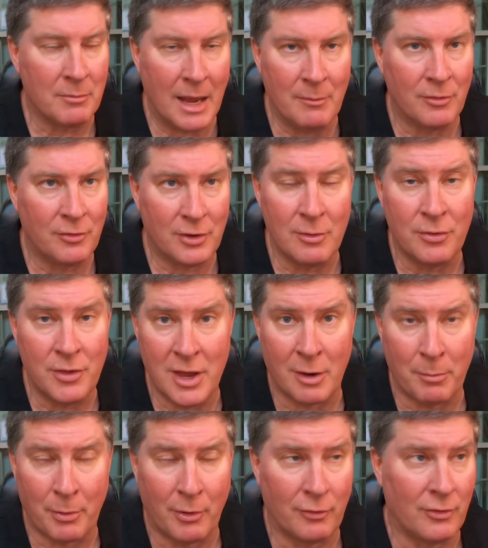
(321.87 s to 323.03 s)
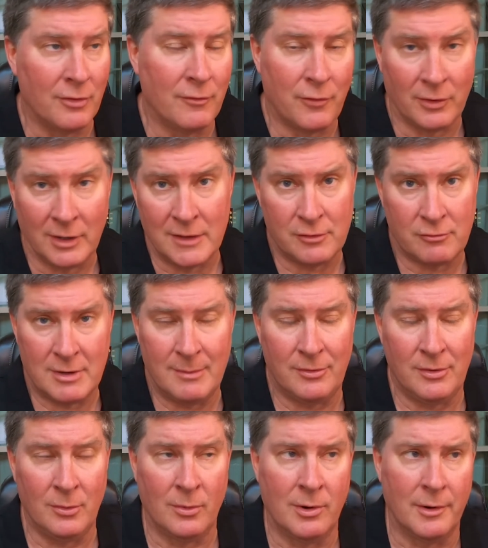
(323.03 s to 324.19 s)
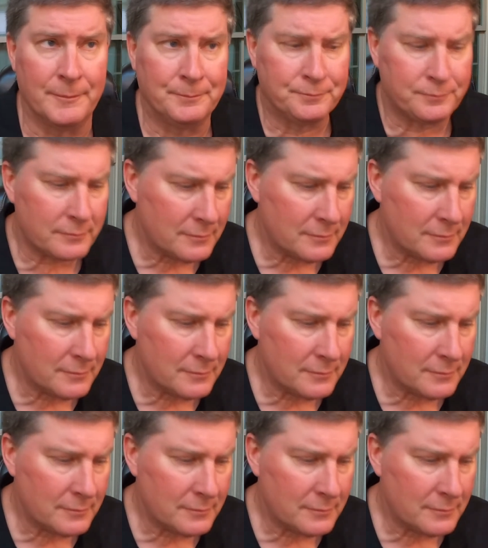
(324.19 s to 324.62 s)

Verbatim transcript: I'm just too thick a person for lithotripsy to work.